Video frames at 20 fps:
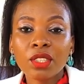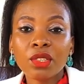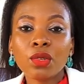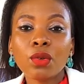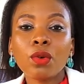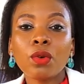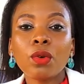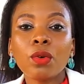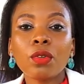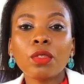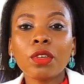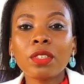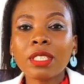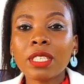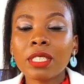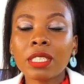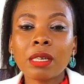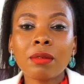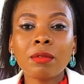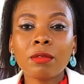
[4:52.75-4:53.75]
So those
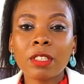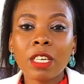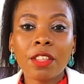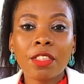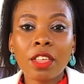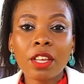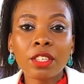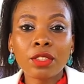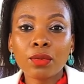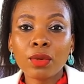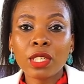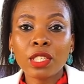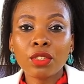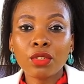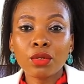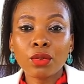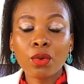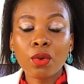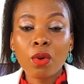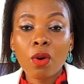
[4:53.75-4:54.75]
are some of the things we
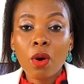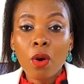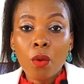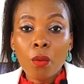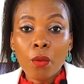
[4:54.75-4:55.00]
do.